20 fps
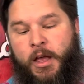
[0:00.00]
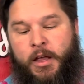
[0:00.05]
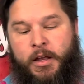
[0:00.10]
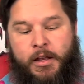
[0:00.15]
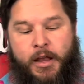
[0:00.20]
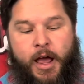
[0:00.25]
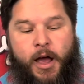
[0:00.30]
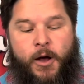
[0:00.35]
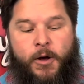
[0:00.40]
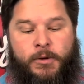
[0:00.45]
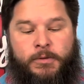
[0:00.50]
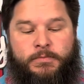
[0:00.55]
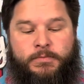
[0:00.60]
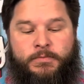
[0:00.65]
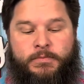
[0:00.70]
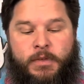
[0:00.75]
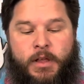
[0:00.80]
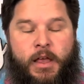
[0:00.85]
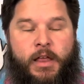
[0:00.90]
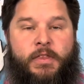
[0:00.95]
Now,
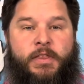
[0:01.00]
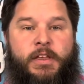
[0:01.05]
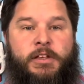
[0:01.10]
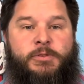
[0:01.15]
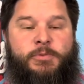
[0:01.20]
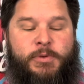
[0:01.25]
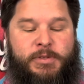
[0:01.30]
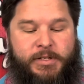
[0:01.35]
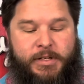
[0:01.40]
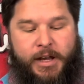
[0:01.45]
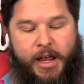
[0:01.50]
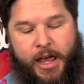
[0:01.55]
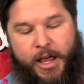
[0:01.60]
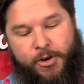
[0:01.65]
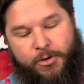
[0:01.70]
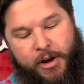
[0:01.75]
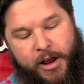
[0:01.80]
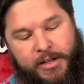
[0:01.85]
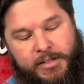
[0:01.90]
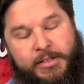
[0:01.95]
this was an
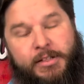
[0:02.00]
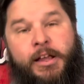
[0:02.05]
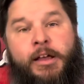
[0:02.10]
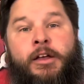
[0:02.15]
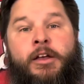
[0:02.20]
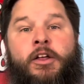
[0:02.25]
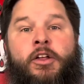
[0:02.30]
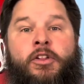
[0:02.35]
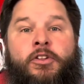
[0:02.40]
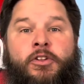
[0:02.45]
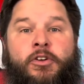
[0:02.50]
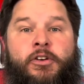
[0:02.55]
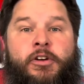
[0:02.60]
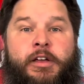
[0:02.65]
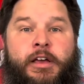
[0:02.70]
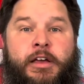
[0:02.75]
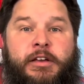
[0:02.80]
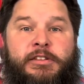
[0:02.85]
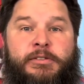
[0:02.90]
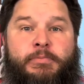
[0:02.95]
interesting learning
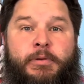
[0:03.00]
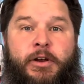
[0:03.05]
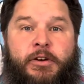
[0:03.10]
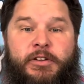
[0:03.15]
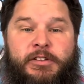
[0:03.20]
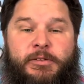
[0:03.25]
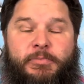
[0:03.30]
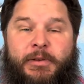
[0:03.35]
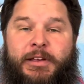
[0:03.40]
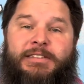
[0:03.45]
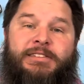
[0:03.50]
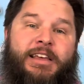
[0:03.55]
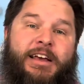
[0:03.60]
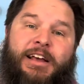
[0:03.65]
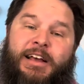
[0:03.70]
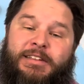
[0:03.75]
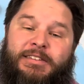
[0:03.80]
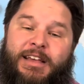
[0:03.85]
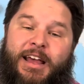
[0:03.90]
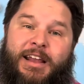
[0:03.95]
experience because, like
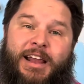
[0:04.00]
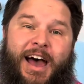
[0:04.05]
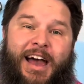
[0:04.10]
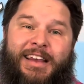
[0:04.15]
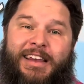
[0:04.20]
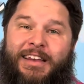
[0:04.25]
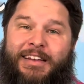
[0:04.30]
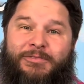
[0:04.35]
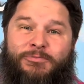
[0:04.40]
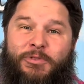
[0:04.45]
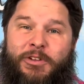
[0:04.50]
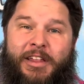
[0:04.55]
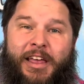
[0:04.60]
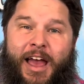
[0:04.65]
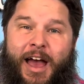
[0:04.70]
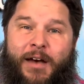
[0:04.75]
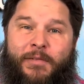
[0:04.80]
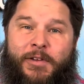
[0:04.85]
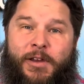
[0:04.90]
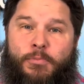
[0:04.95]
I said, I didn't really
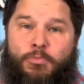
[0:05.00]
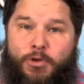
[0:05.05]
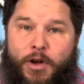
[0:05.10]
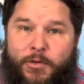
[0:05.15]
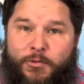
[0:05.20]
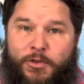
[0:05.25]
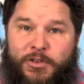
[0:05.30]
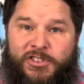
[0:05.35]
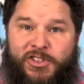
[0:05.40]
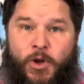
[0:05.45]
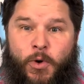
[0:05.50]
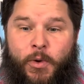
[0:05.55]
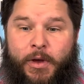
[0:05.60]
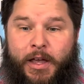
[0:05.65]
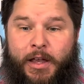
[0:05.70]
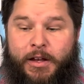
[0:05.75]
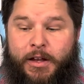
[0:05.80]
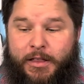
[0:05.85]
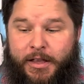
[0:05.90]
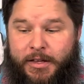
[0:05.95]
have any preference going
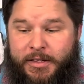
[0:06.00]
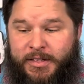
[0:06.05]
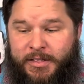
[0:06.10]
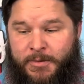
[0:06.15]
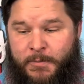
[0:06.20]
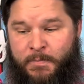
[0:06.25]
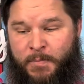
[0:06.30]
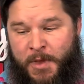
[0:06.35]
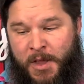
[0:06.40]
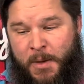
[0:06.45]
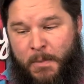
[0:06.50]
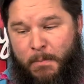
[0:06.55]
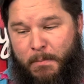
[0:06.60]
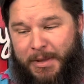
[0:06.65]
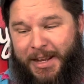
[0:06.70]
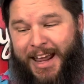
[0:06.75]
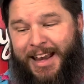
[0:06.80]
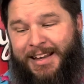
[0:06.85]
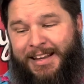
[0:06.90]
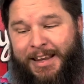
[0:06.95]
into this, but
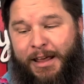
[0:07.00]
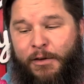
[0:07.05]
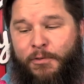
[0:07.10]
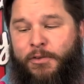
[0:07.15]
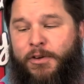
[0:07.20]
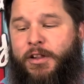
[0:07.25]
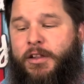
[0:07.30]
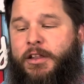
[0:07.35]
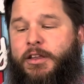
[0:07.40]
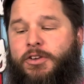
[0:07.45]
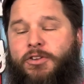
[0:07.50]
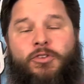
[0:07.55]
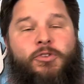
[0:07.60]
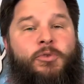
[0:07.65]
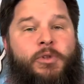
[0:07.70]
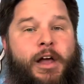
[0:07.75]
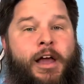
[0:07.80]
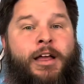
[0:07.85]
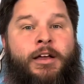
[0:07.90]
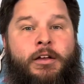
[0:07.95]
I definitely do
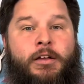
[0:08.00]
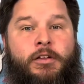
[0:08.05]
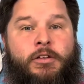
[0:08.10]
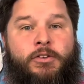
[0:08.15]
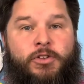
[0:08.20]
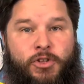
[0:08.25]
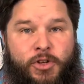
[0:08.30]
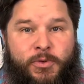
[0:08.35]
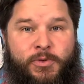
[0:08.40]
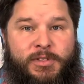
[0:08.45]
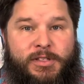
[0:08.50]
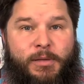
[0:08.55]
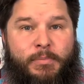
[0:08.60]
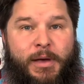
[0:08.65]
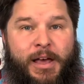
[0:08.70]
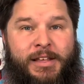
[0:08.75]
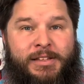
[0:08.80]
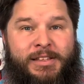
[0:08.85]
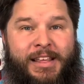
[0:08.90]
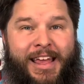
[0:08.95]
like Duke's the
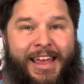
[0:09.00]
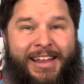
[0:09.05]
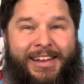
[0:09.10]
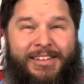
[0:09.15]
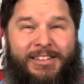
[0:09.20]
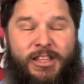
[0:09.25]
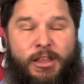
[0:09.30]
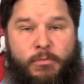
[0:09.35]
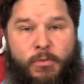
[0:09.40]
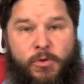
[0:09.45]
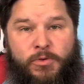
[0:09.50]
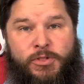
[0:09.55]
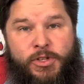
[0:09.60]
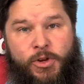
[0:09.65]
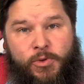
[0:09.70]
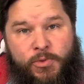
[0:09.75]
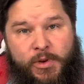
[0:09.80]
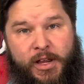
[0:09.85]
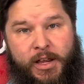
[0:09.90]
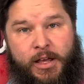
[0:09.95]
best. It is the most
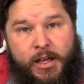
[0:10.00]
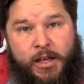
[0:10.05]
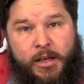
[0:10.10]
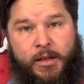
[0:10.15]
unique.